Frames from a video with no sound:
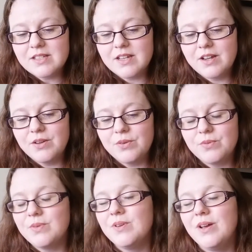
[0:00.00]

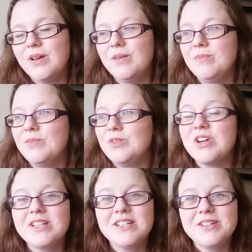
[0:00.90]
So I
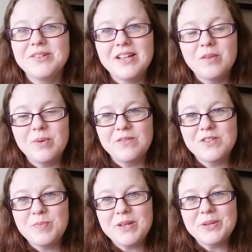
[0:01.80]
tried to do a little bit of
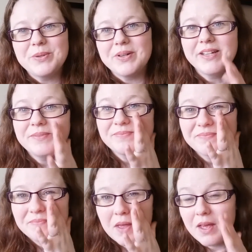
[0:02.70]
spinuary.
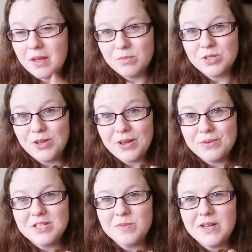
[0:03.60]
So that
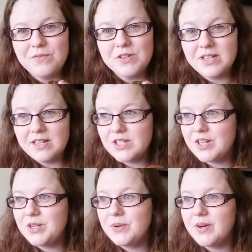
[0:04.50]
was spin every day in
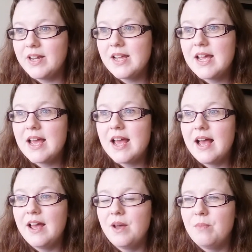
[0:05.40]
January.
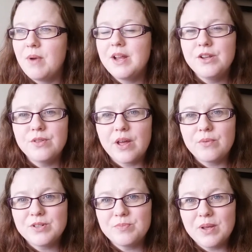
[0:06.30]
I knew that I
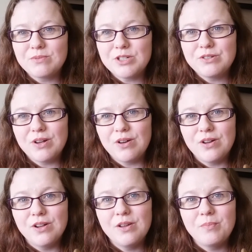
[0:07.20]
wouldn't be able to do it
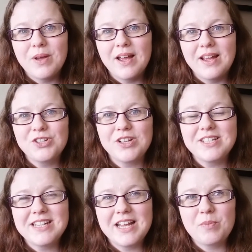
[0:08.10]
all, but I tried
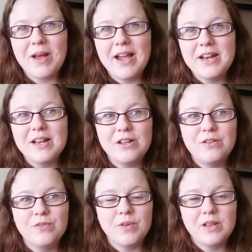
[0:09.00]
to take part in a
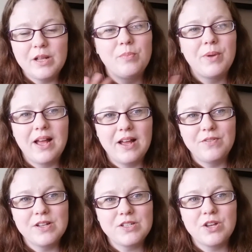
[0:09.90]
little part of it.